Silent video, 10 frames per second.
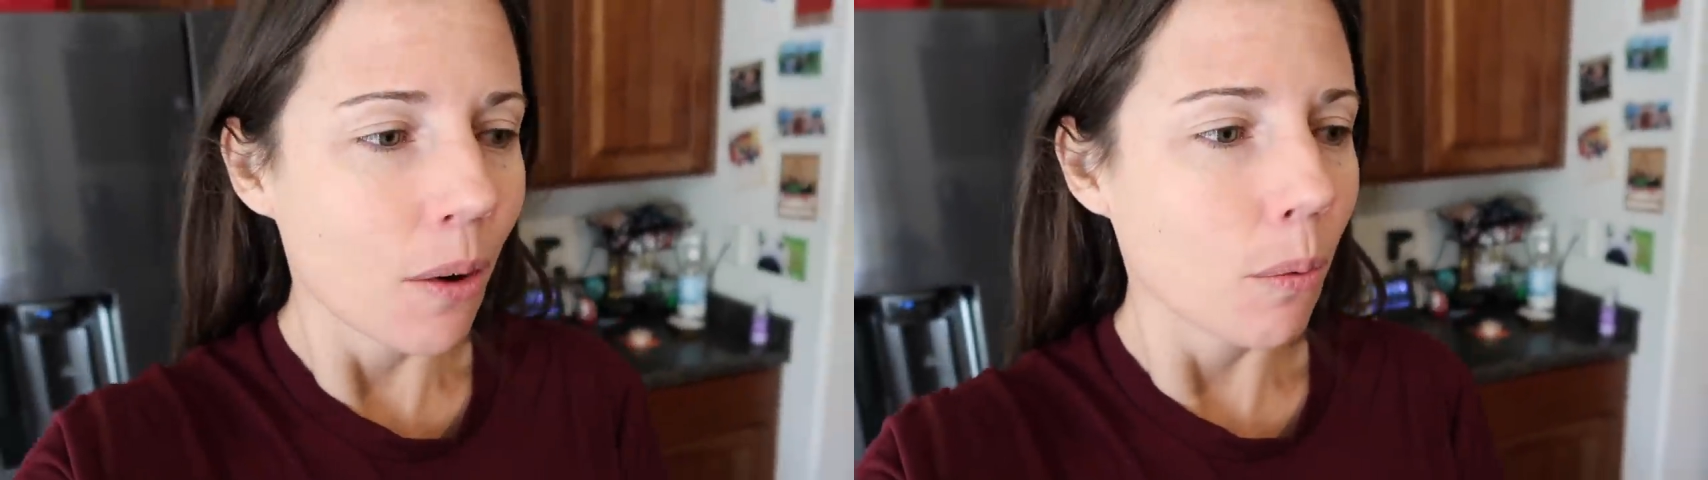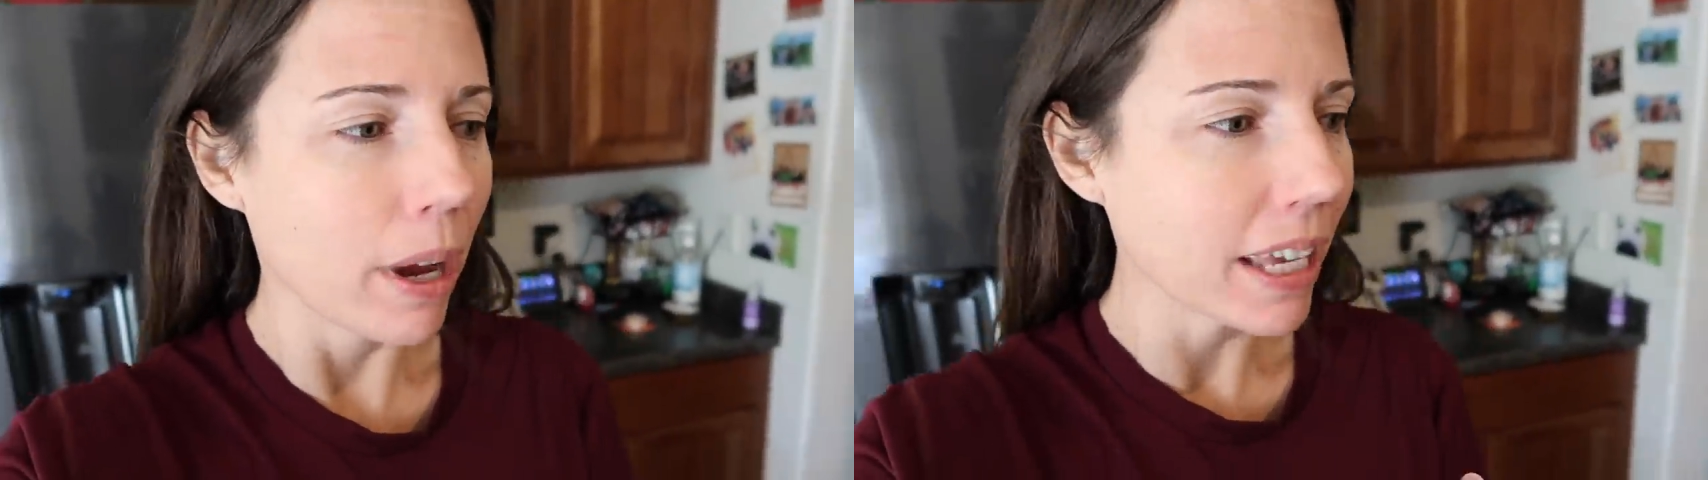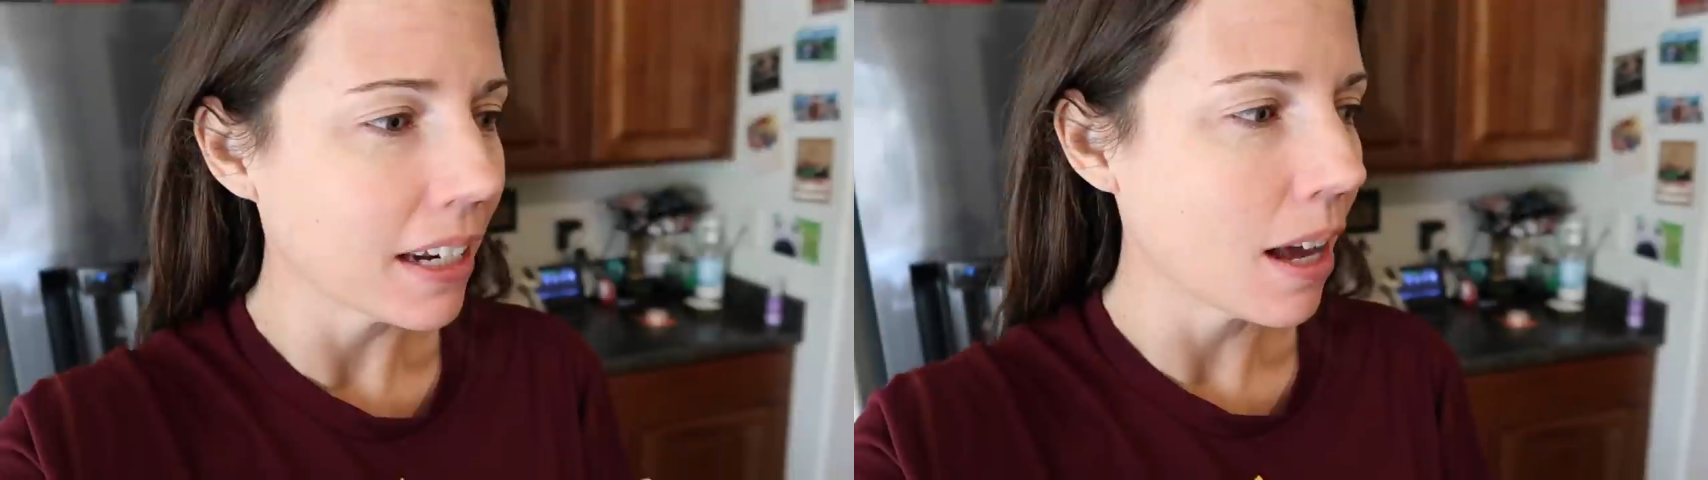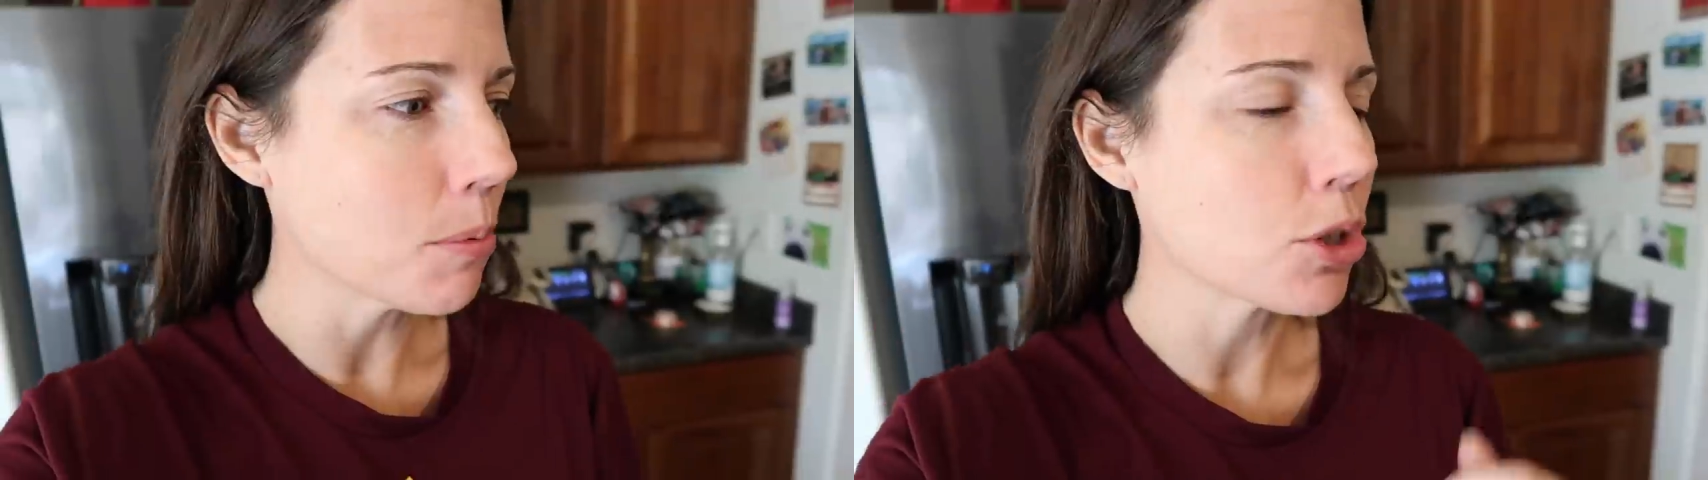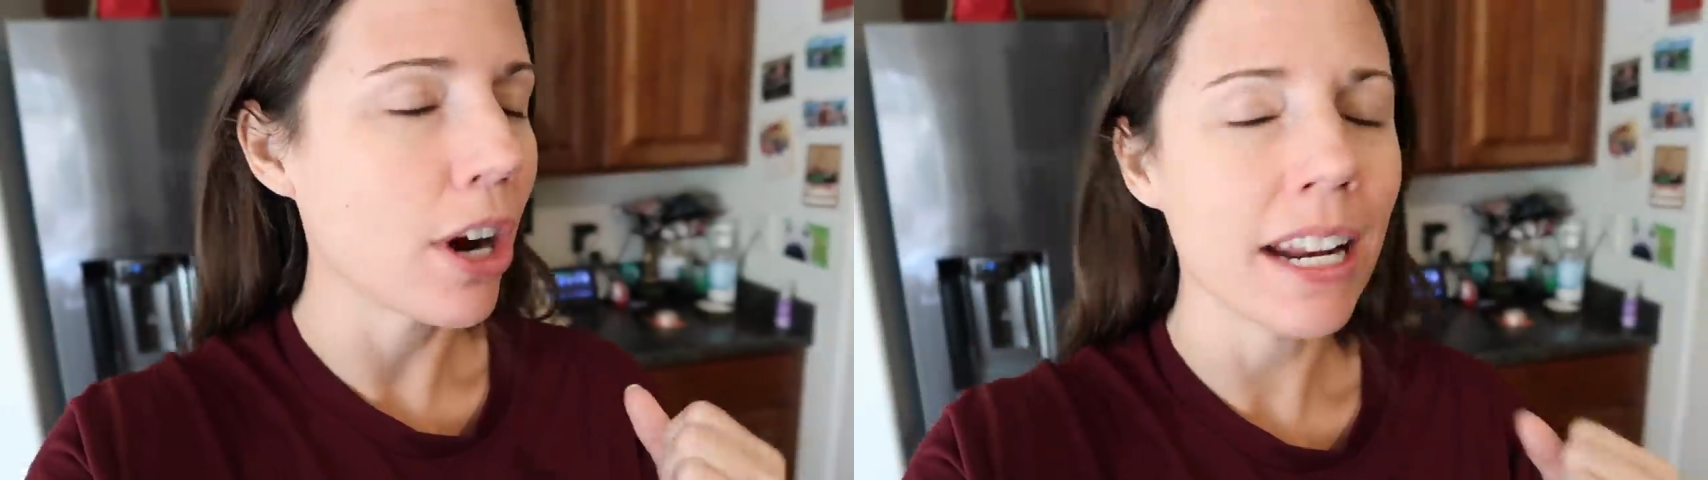Waking
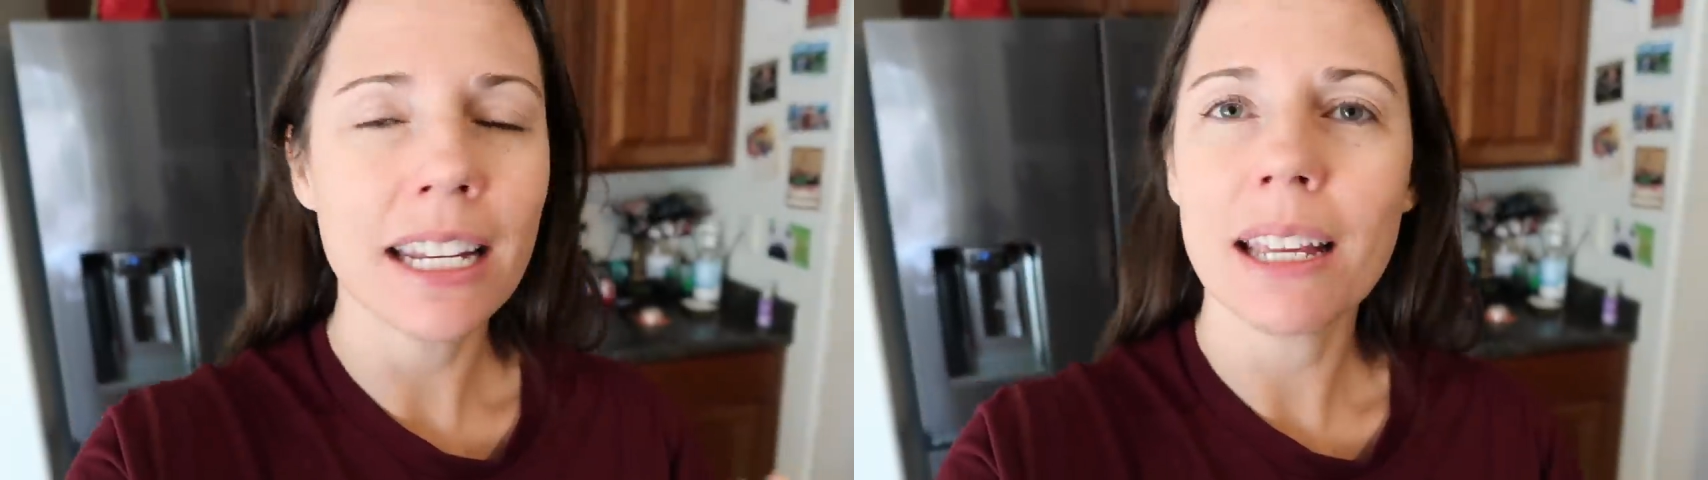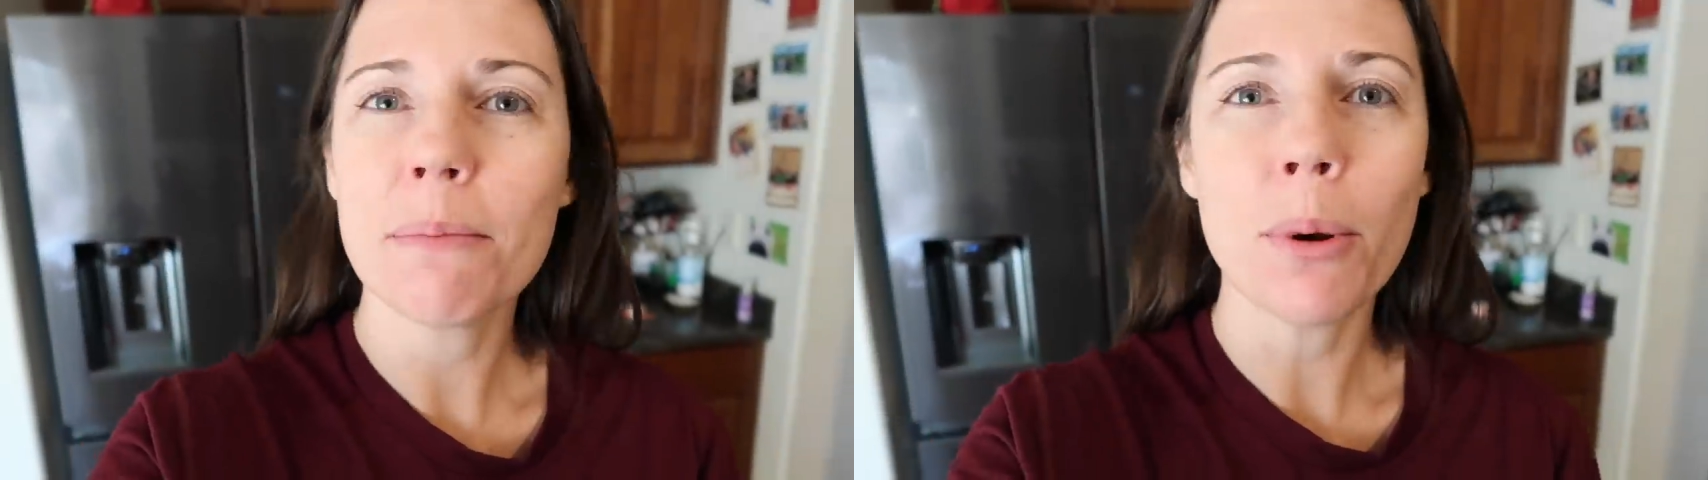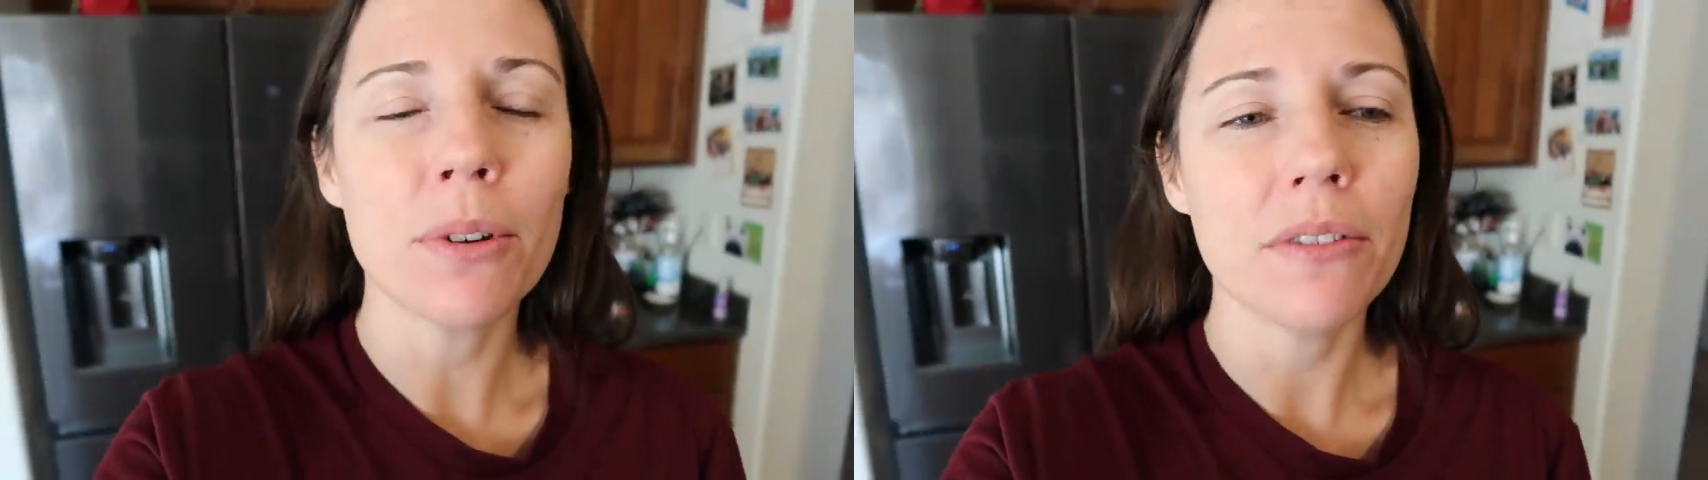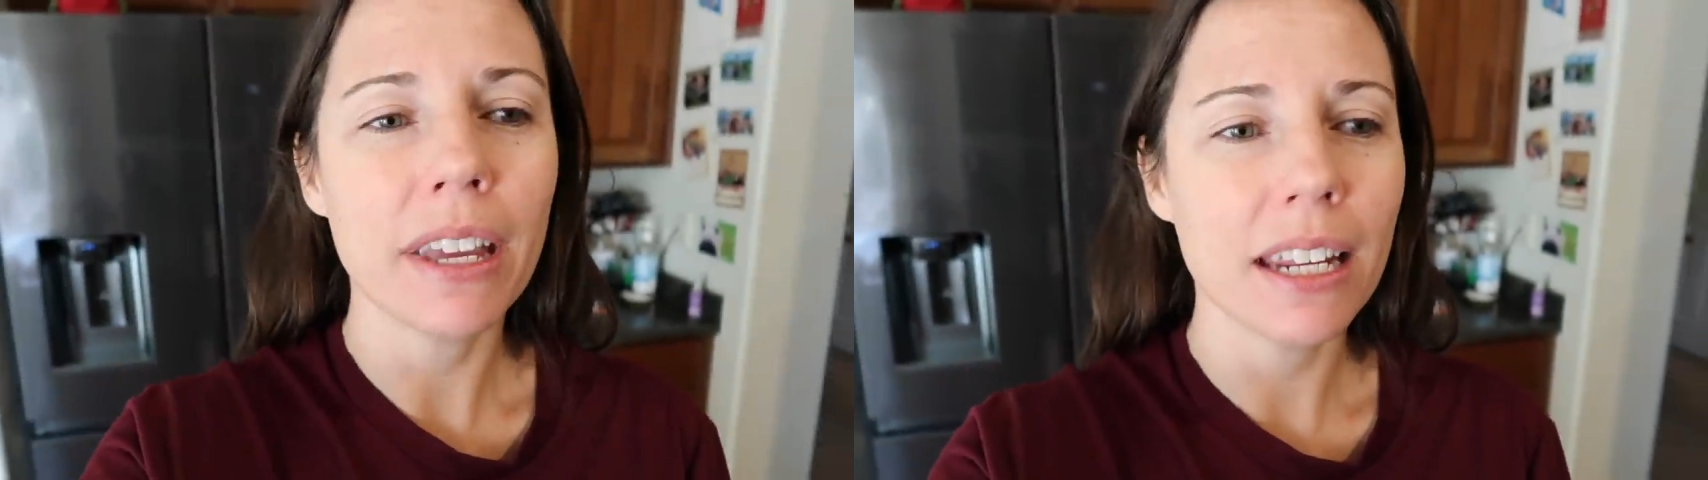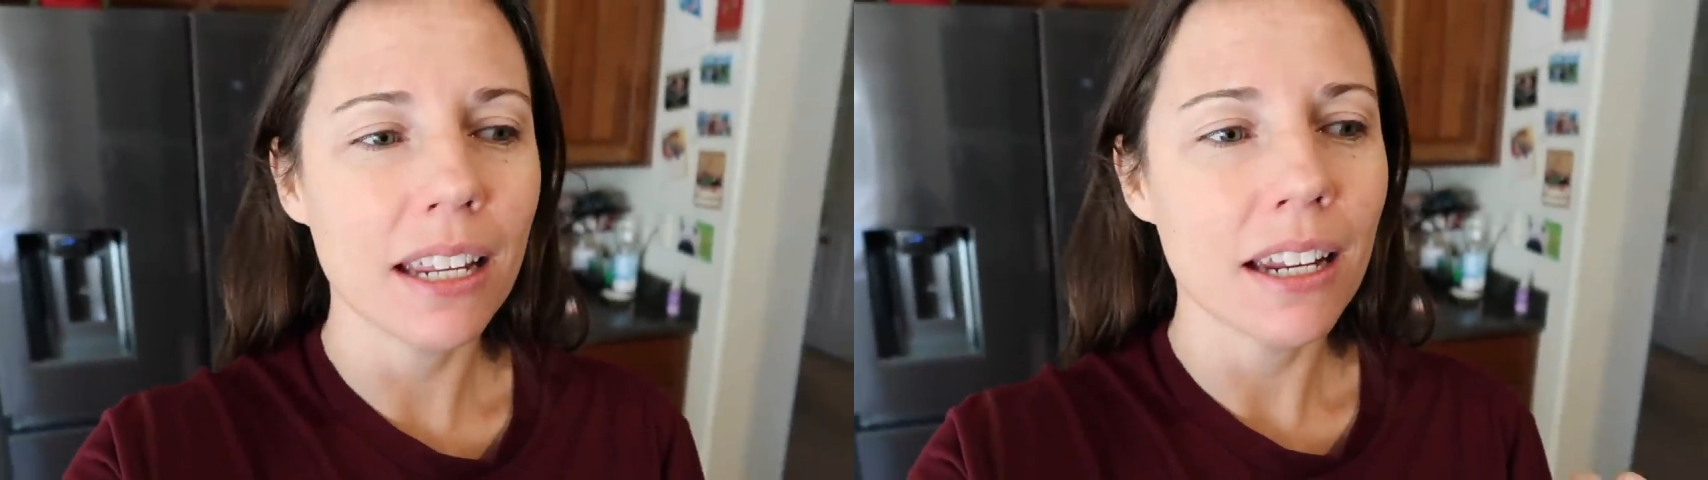up, trying to get
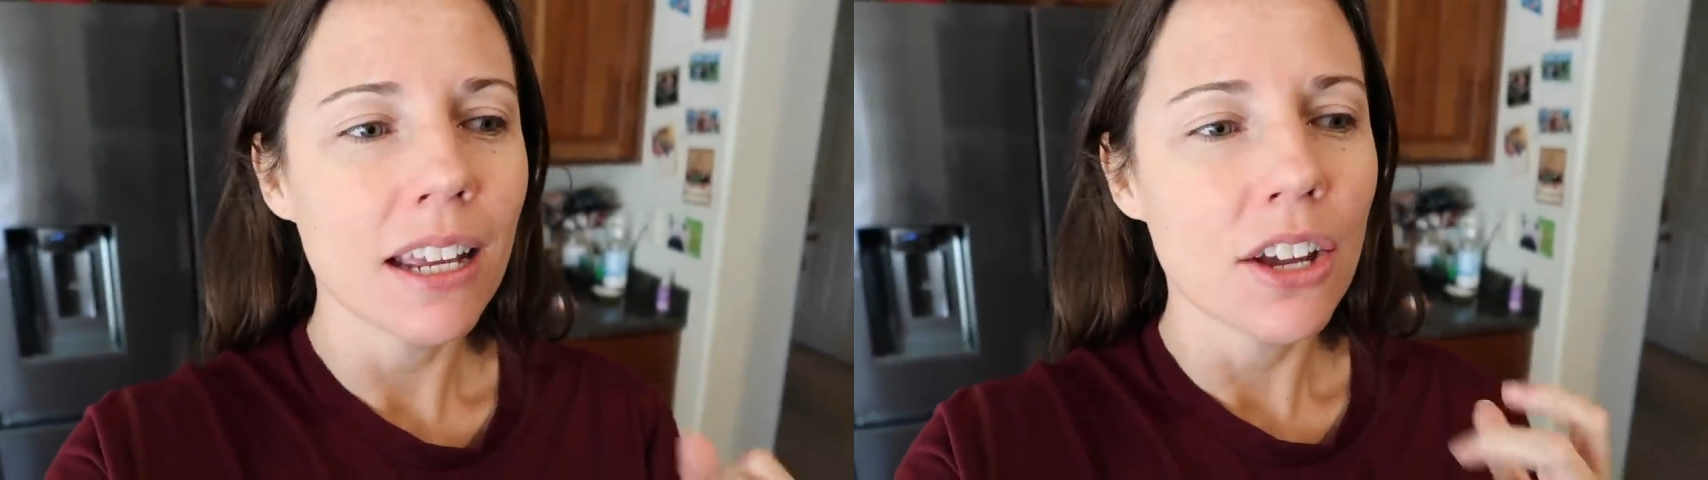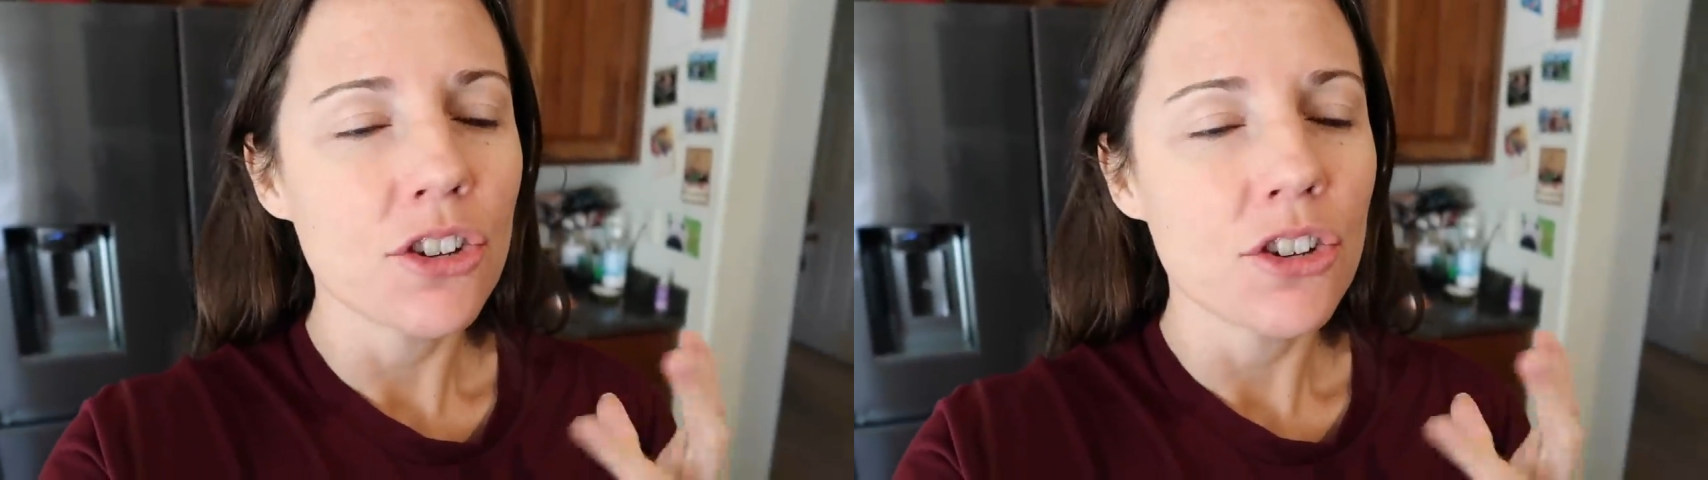motivated.